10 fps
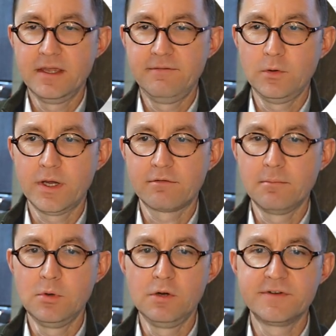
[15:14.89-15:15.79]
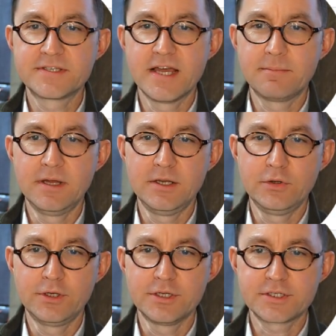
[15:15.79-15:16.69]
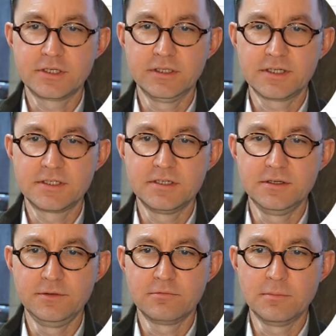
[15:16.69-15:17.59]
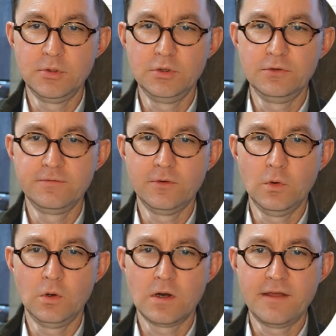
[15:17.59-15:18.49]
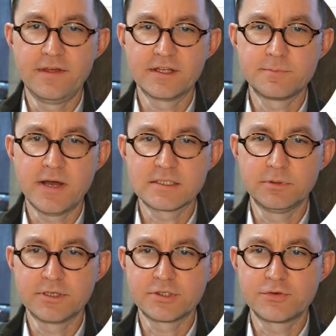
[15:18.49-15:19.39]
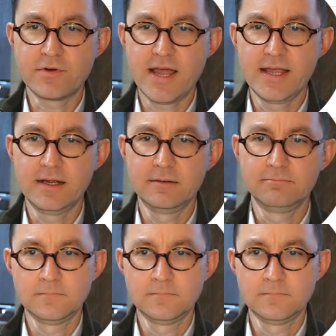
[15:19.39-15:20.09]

If you want to remove a segment, you can just click to remove, or I think it's possible to just drag.